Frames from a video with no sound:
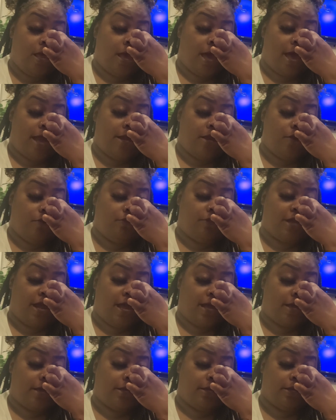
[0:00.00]
I knew that I
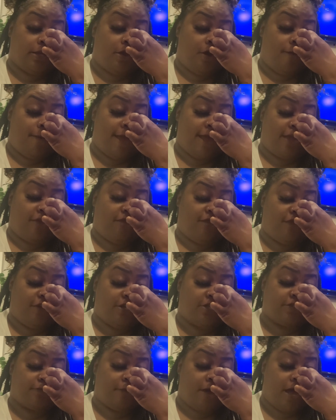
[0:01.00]
couldn't go back and
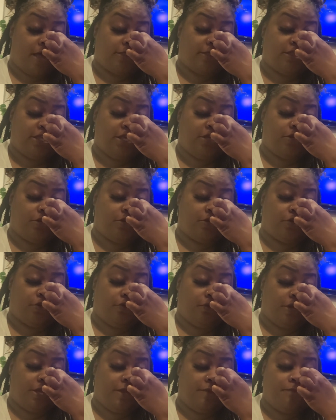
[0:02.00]
finish my theater degree